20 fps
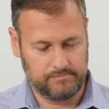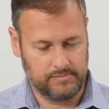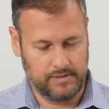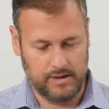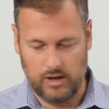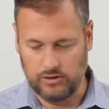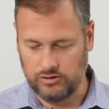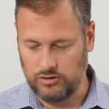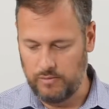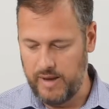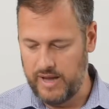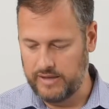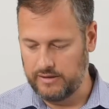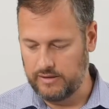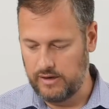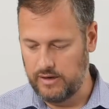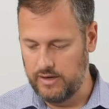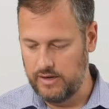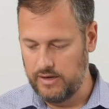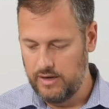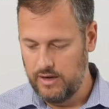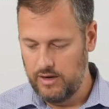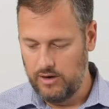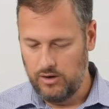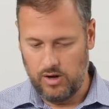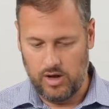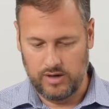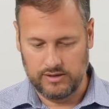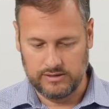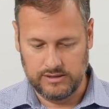automatically
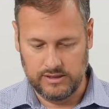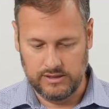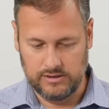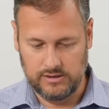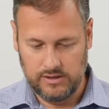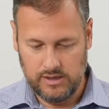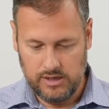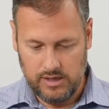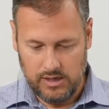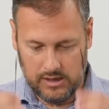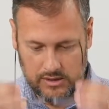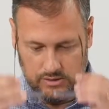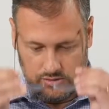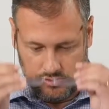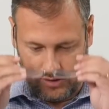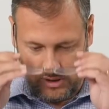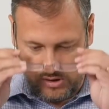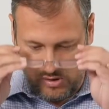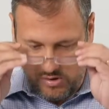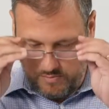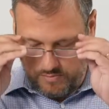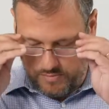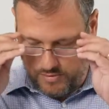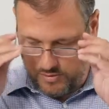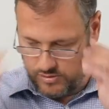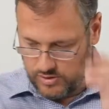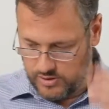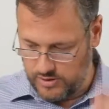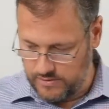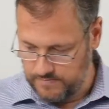logs in to the
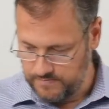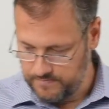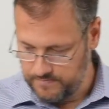computer.